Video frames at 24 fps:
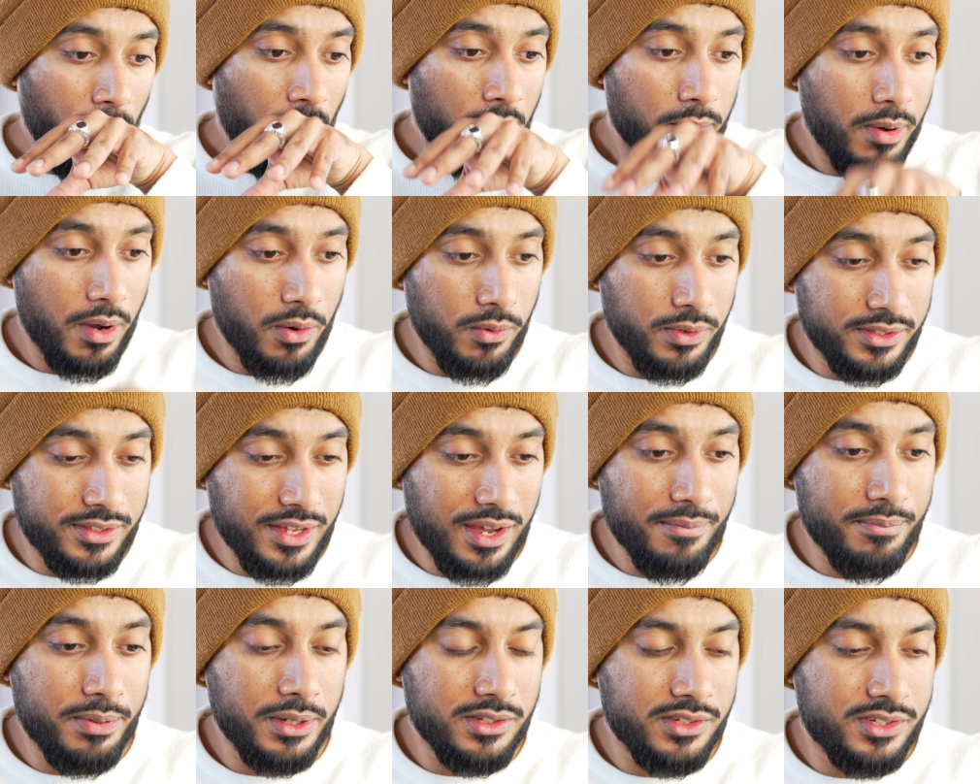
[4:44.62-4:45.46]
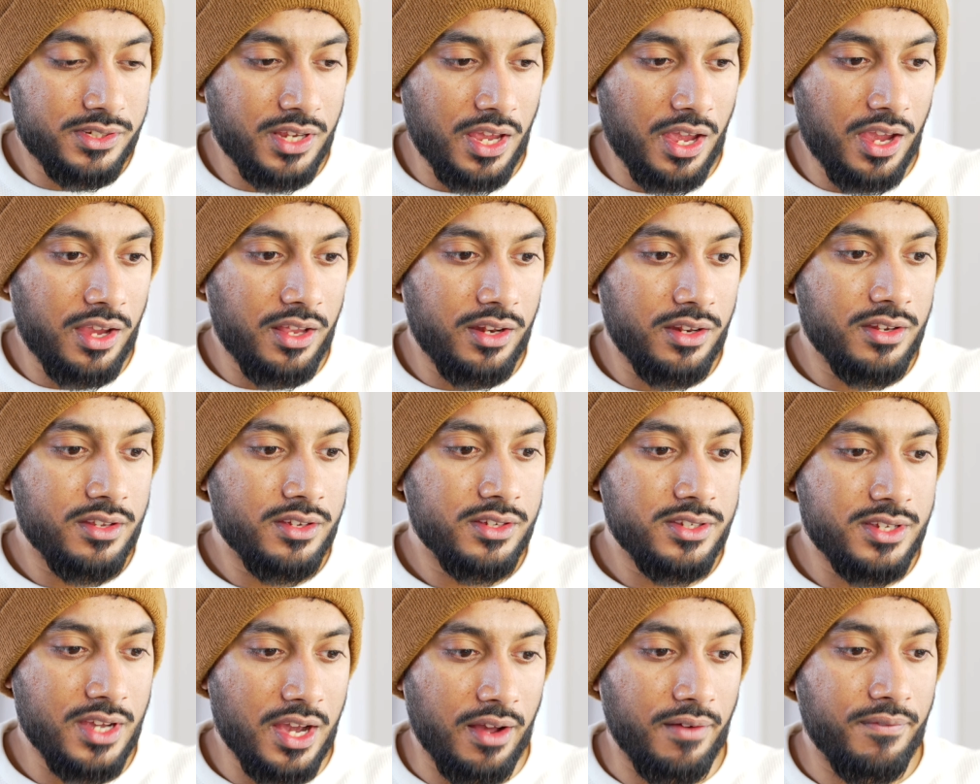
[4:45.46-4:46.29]
But with that being saying,
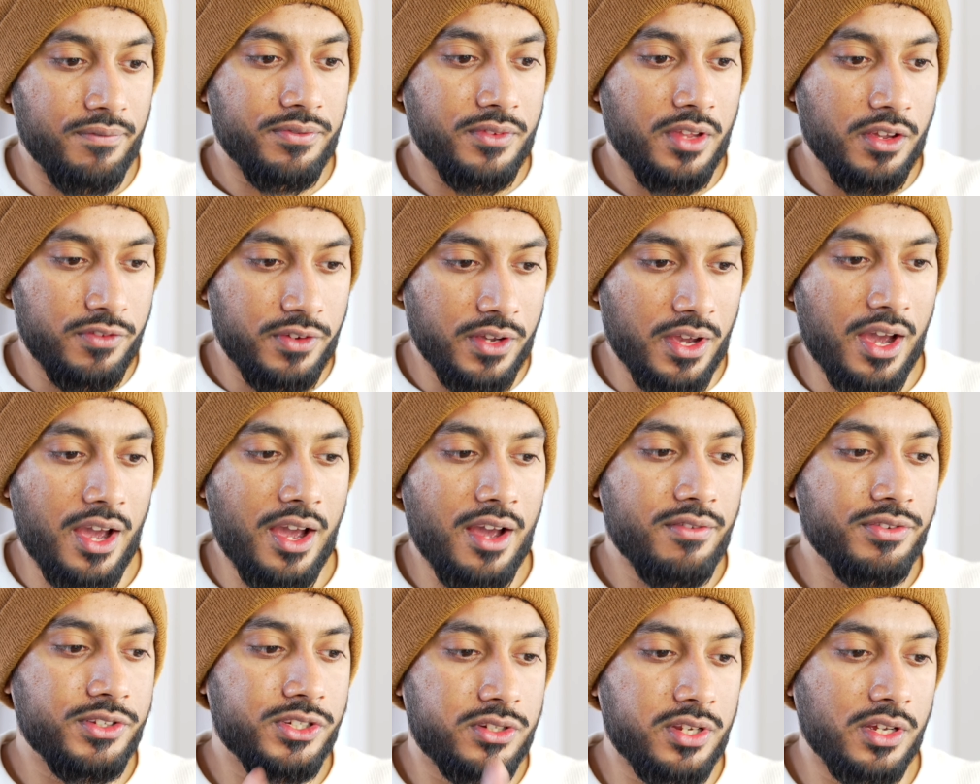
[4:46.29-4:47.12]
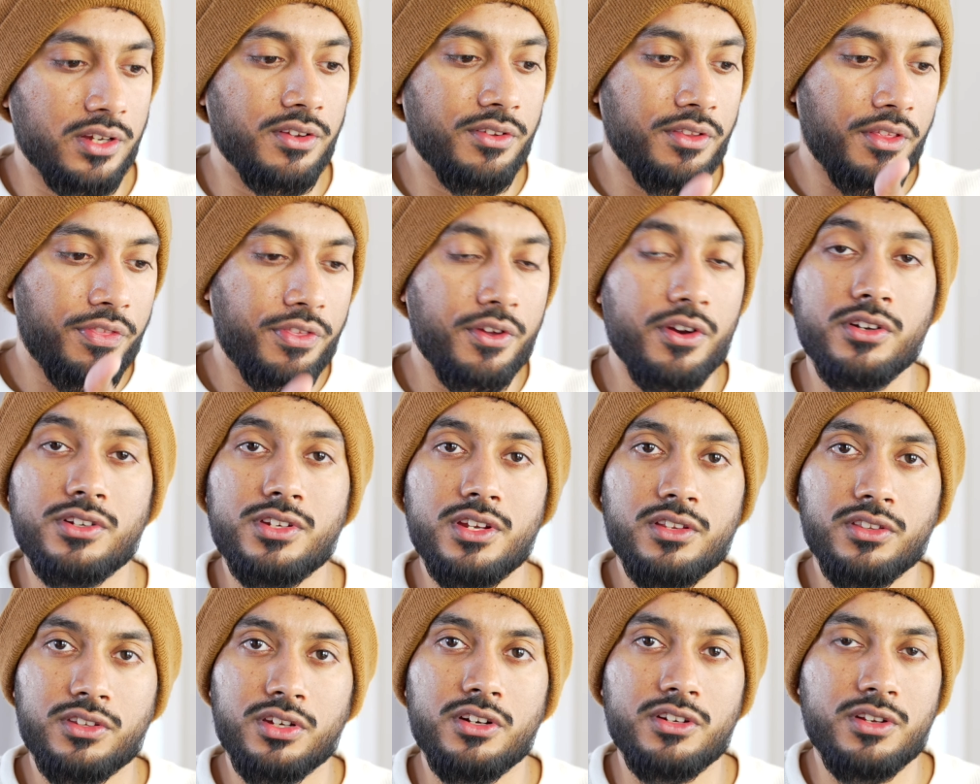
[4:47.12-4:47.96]
yeah, if you have still the
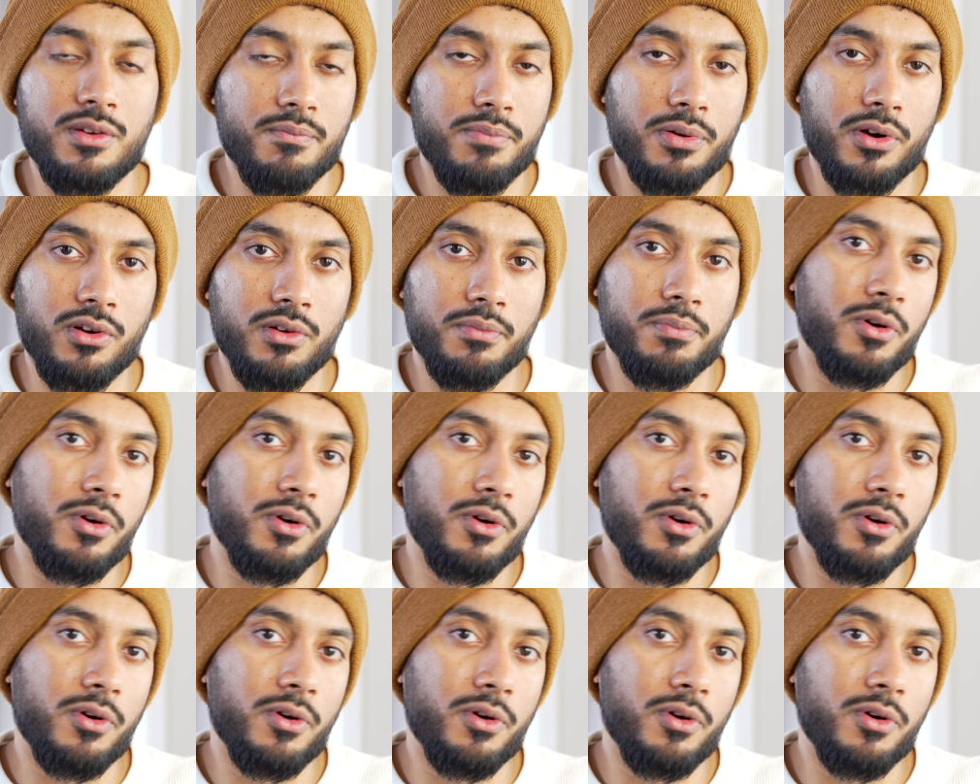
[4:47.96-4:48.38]
13 Pro,